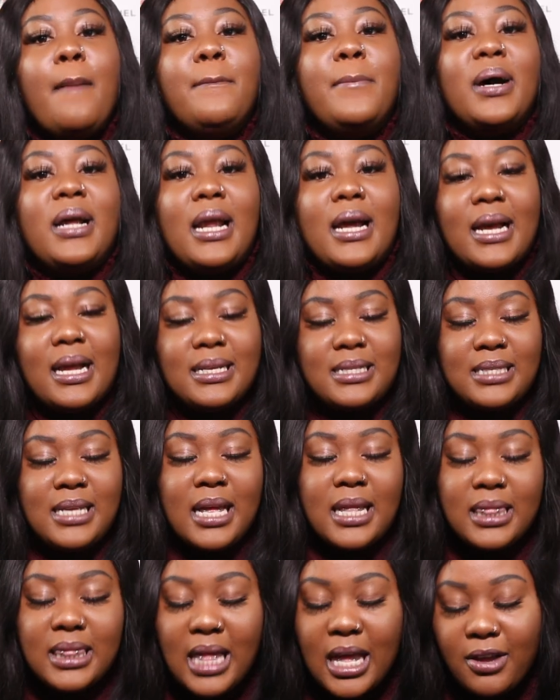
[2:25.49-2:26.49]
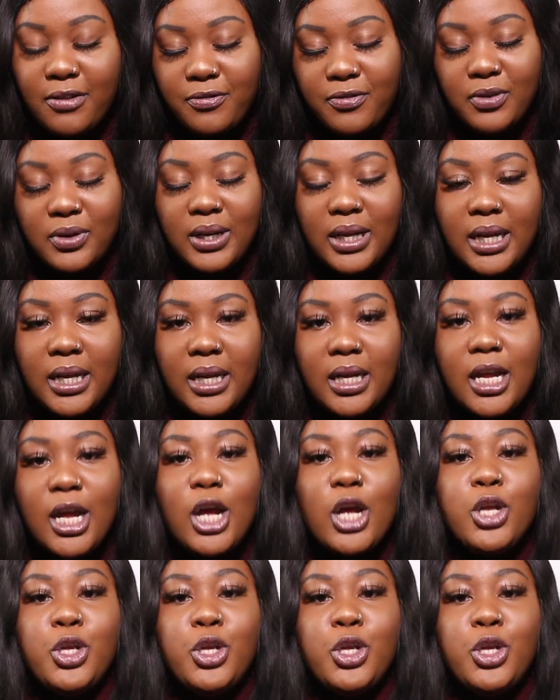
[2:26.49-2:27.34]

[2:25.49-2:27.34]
But like I said, thankfully,